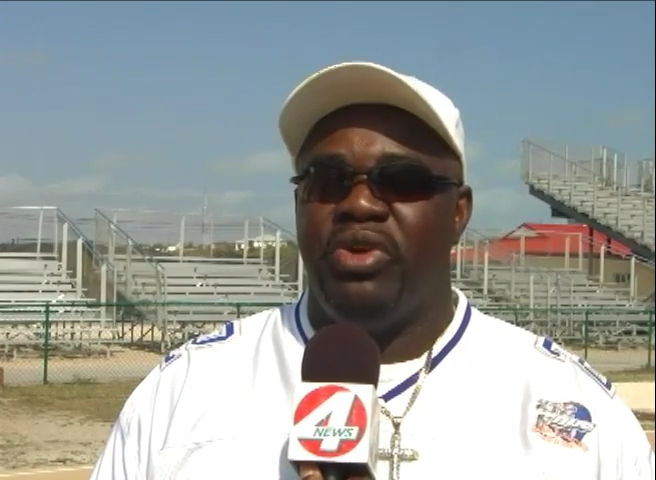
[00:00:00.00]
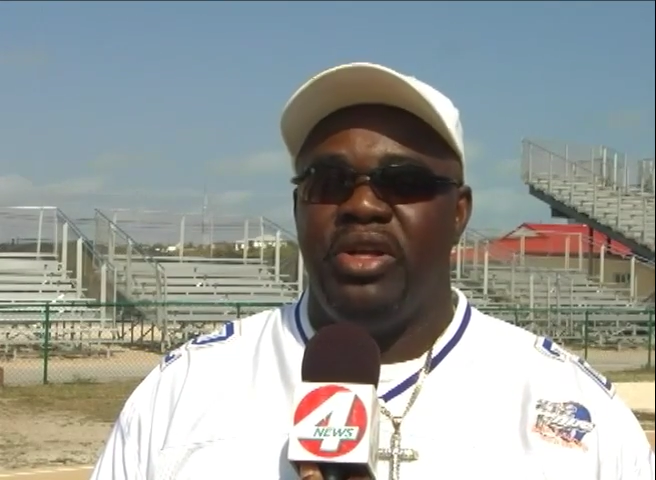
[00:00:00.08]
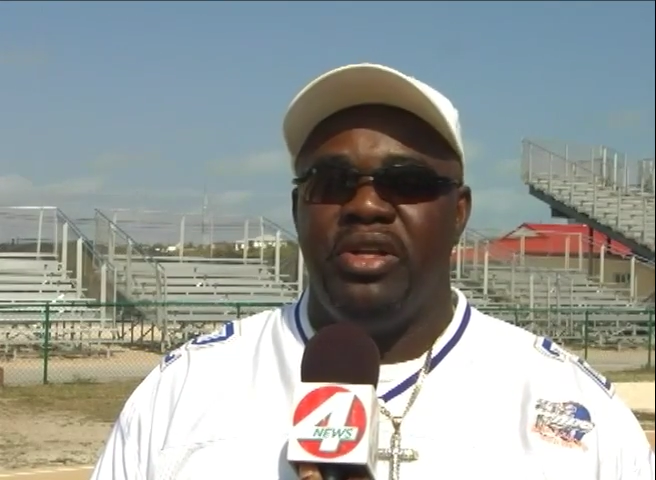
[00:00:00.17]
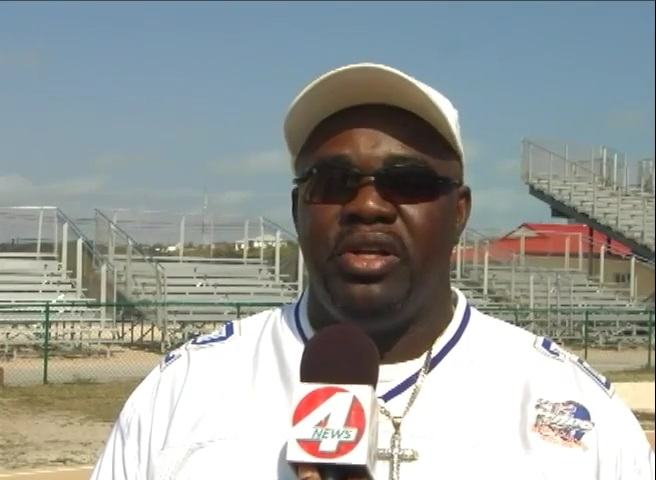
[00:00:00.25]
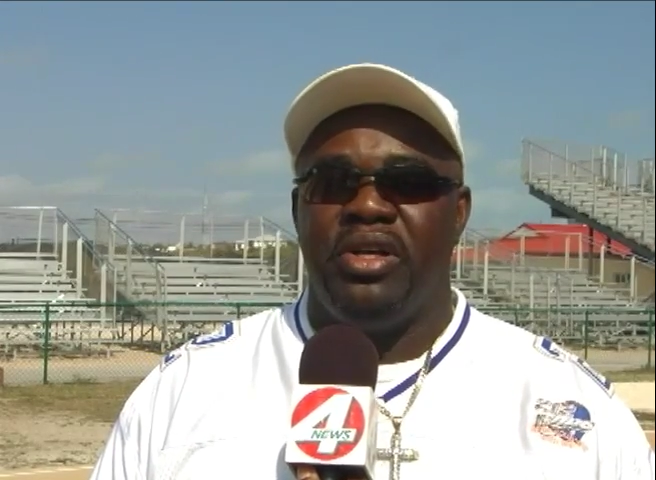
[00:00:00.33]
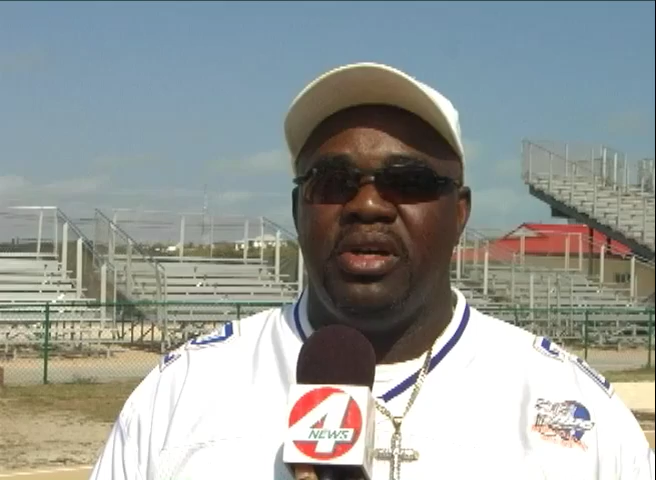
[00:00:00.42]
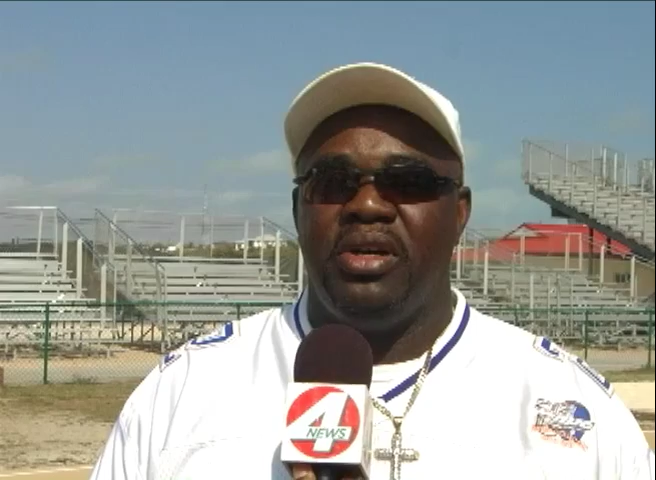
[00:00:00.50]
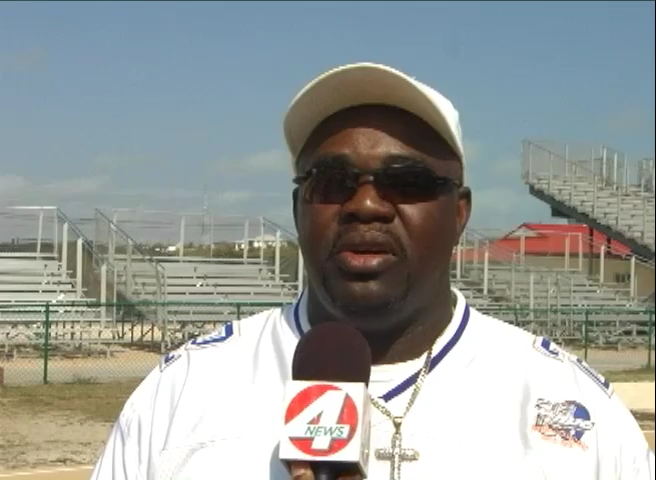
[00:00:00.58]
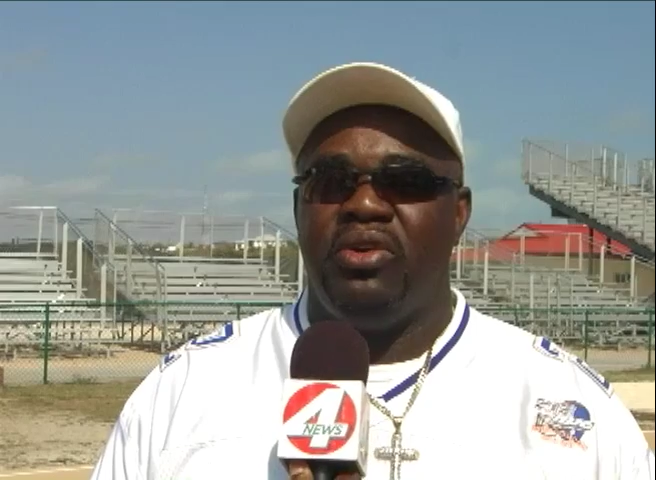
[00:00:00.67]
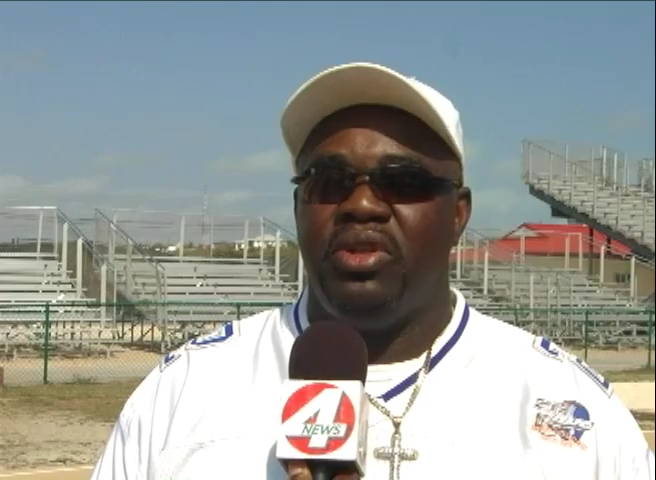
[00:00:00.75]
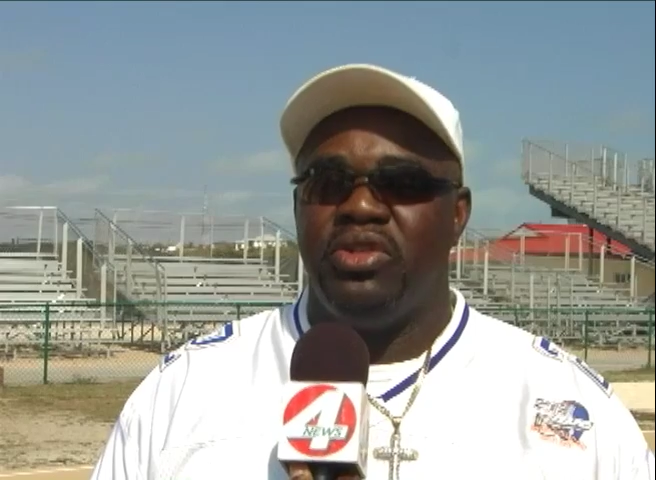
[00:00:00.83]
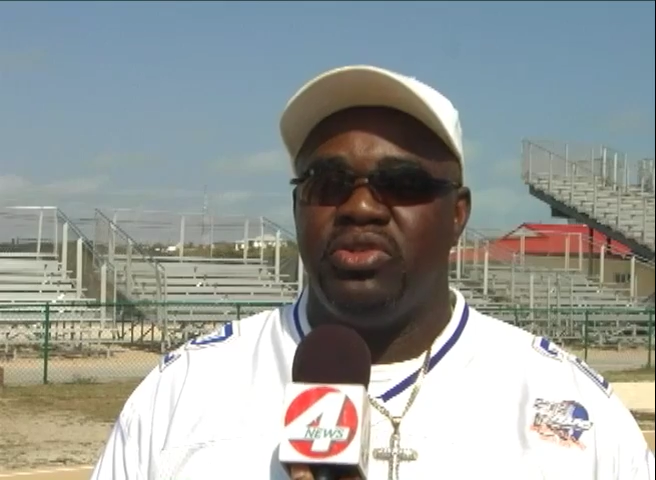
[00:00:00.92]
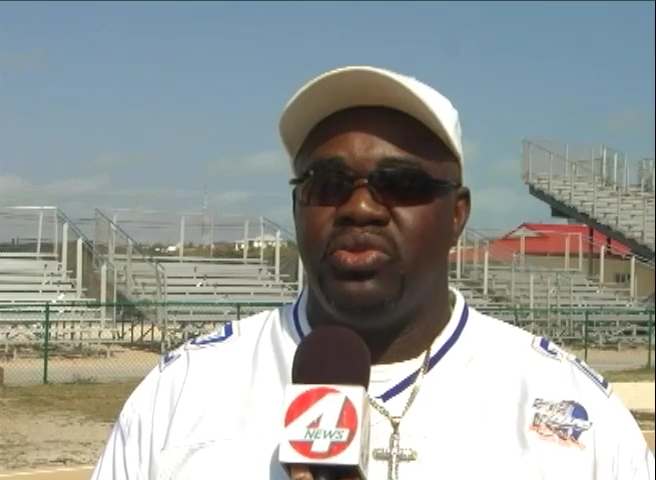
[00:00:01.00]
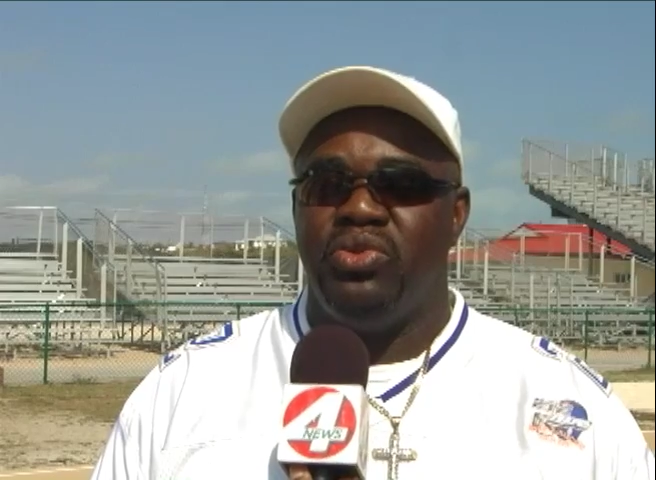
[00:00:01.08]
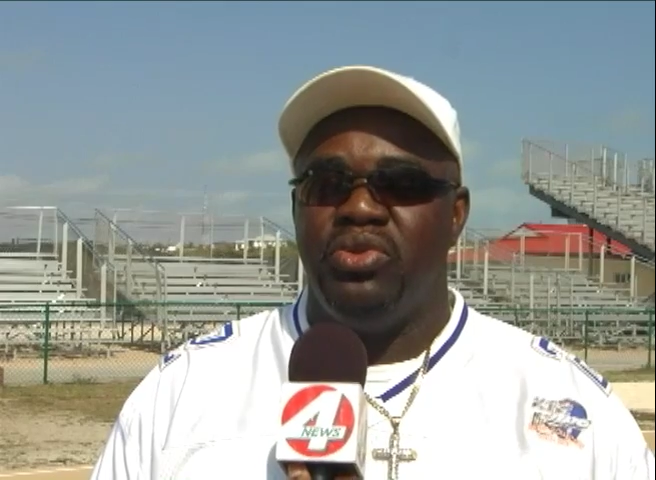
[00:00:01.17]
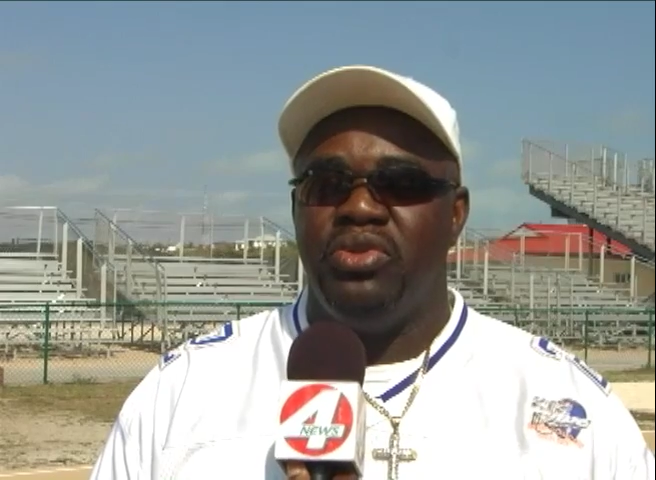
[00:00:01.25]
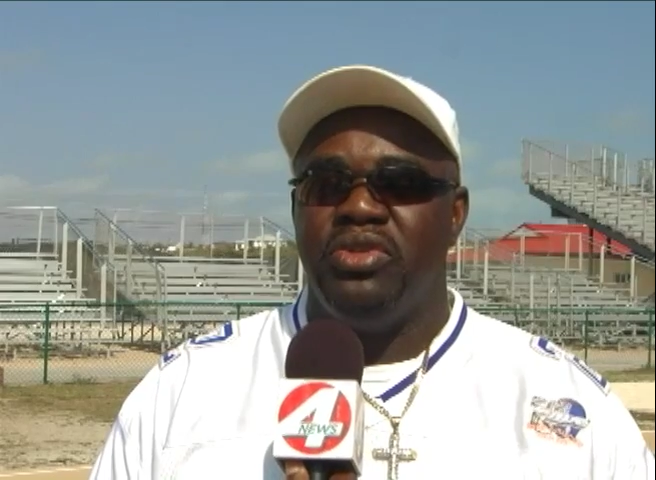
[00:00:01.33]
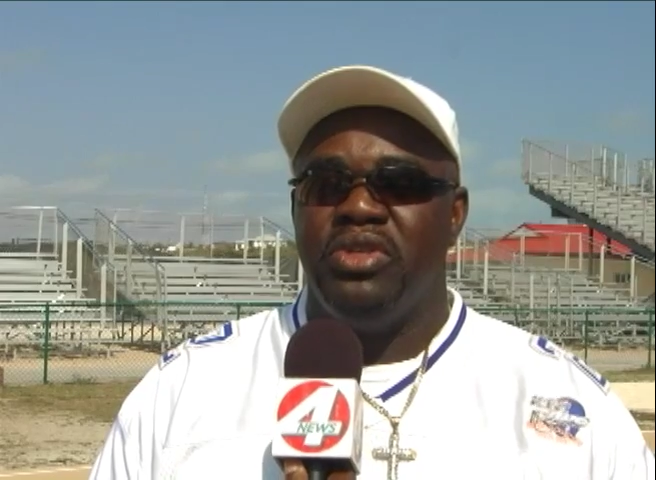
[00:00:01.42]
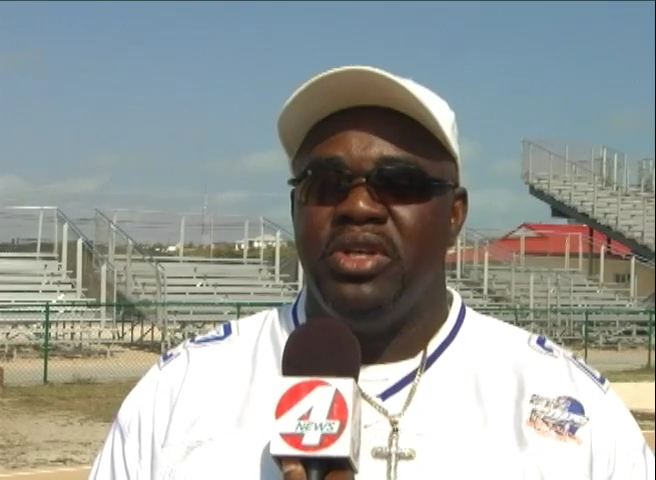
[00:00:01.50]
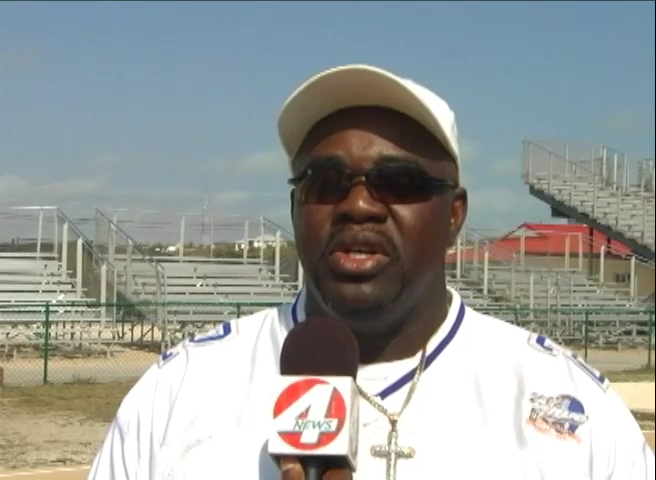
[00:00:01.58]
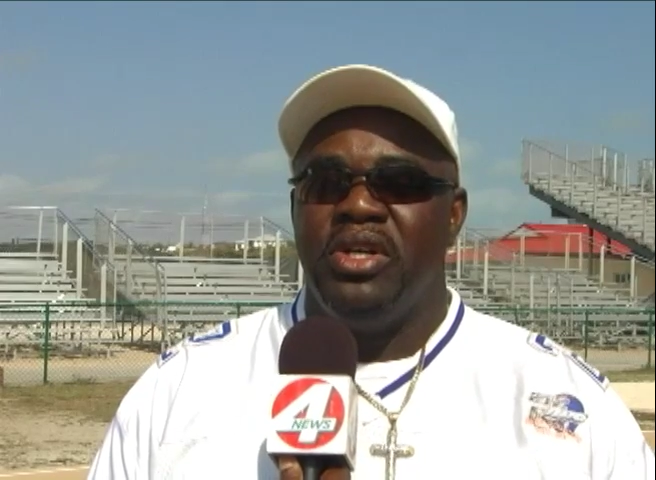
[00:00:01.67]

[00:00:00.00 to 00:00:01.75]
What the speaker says: great. All the schools.